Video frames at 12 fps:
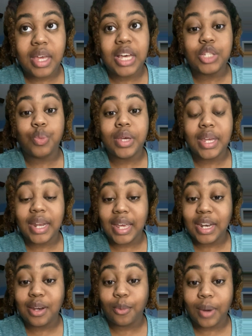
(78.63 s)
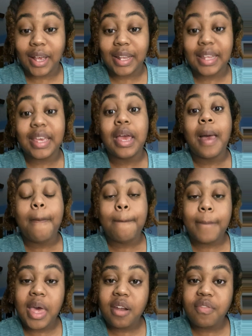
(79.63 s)
because we can indirectly
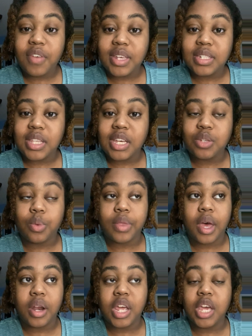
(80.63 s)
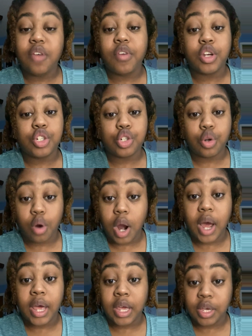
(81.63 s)
manifest things without even
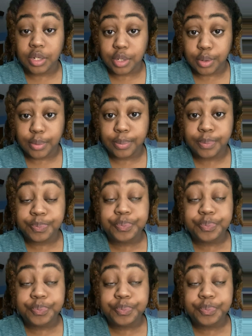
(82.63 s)
trying to.